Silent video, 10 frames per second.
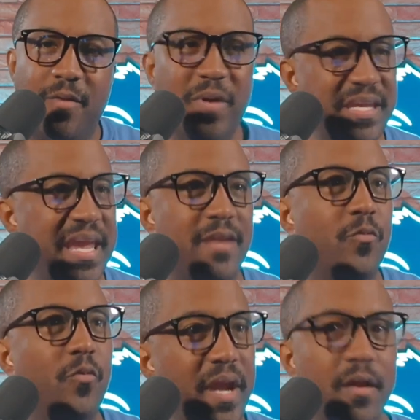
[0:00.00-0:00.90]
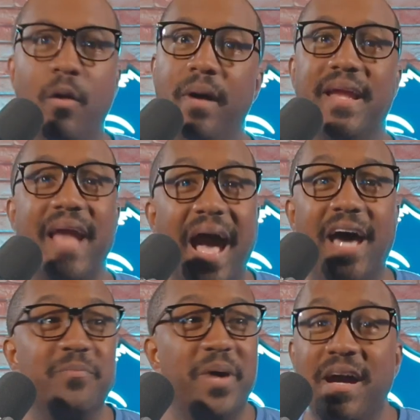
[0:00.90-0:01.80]
We can't wait. Oh my
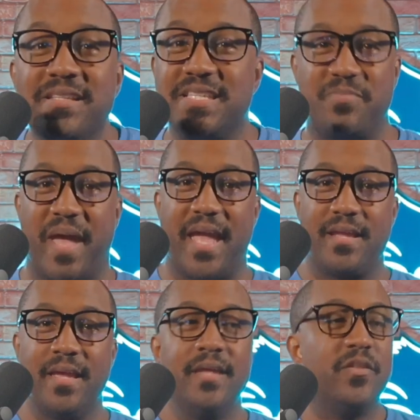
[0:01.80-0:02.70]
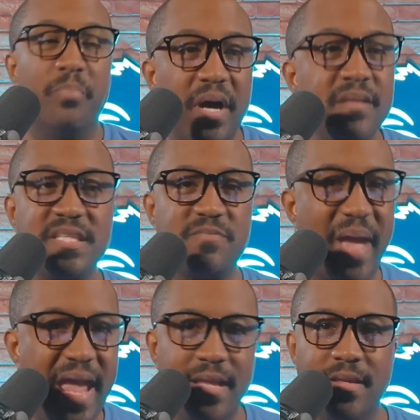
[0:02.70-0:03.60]
God, Buggs is back. The Buggs is
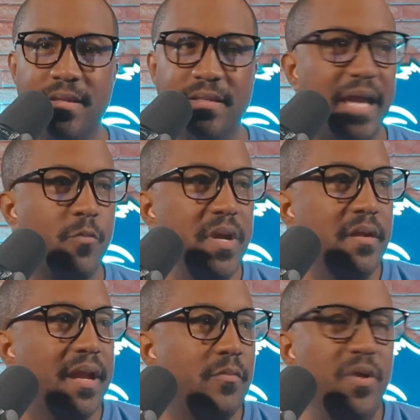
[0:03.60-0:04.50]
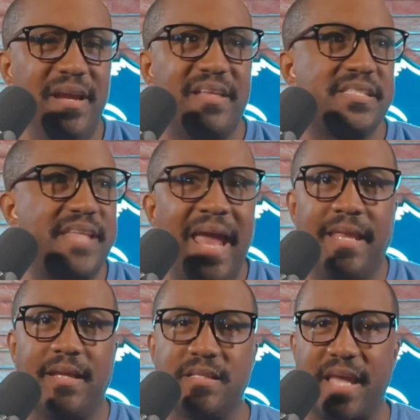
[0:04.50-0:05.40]
back. Like we're
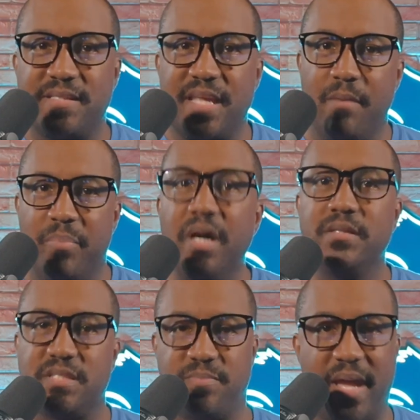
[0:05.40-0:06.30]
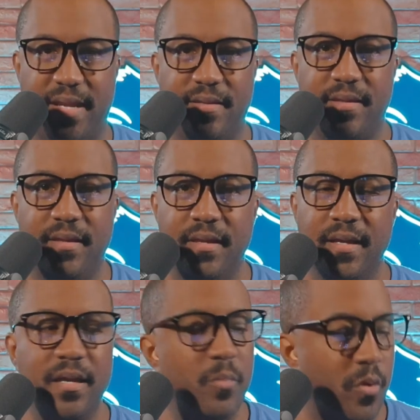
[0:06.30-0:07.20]
ecstatic because Isaiah Buggs is back.
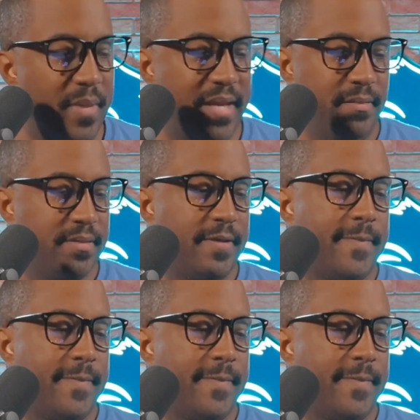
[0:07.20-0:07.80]
Come on, man.